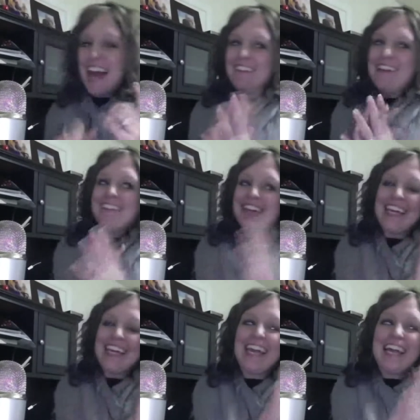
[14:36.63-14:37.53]
yeah, we, we
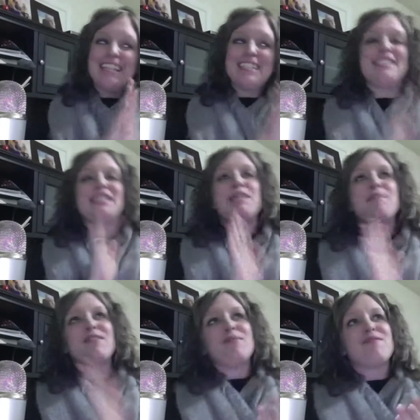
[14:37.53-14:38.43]
can get on this. Let
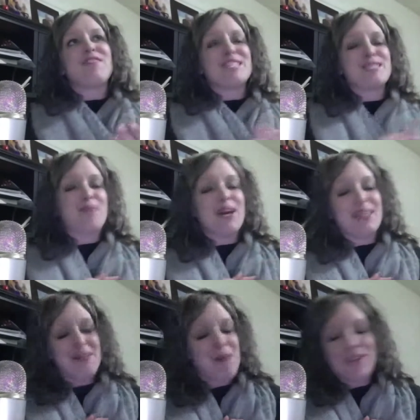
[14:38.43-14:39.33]
me let me finish this
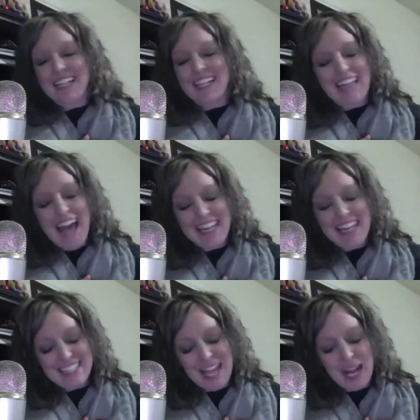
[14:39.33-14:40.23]
point though. Sure, I'm sure.
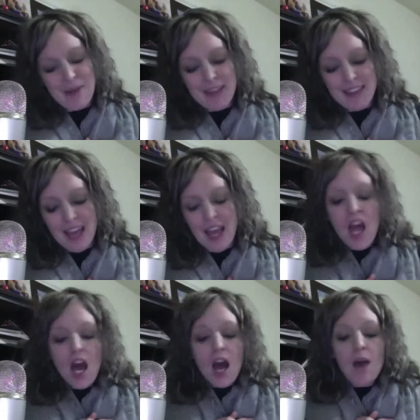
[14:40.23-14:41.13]
glad to talk about that.
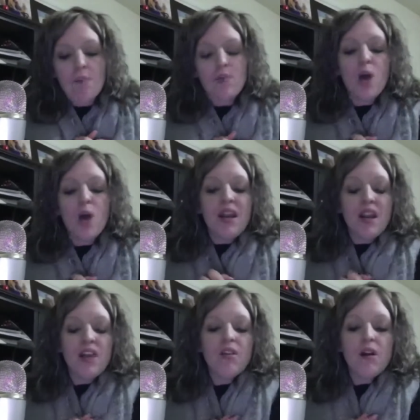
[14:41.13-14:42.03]
Sure. Um, no, but
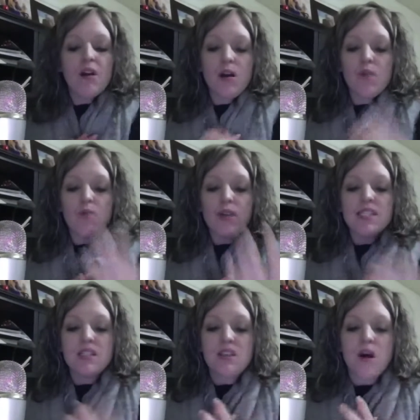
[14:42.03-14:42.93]
another uh,
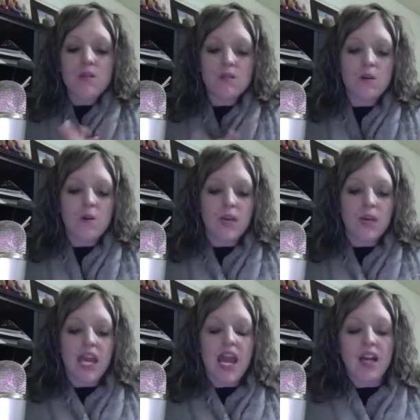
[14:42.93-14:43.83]
reason to also
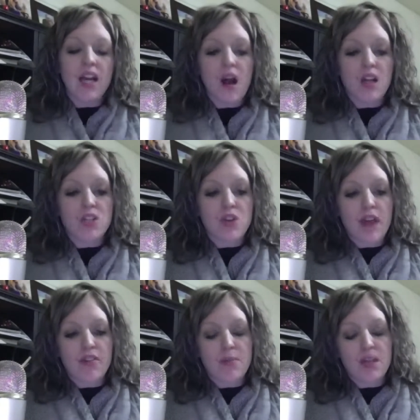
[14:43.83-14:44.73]
get a
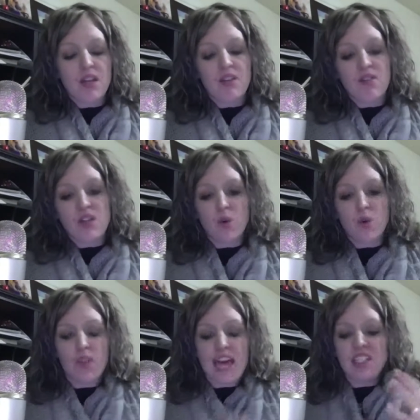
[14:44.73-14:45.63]
contract from an
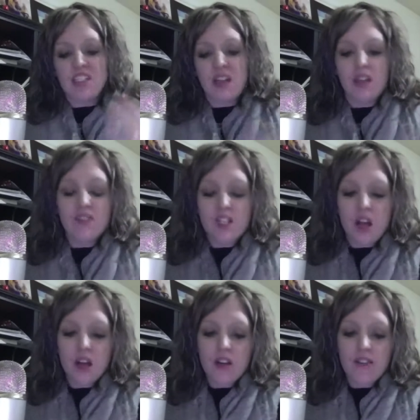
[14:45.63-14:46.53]
individual that has done the
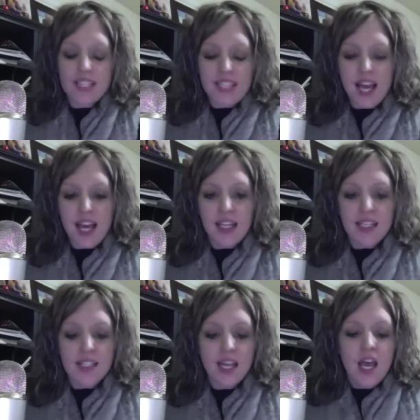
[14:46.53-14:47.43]
photography side
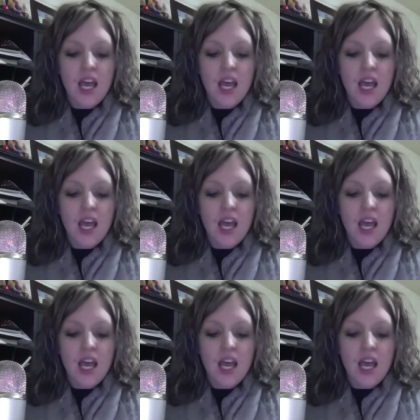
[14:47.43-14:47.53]
is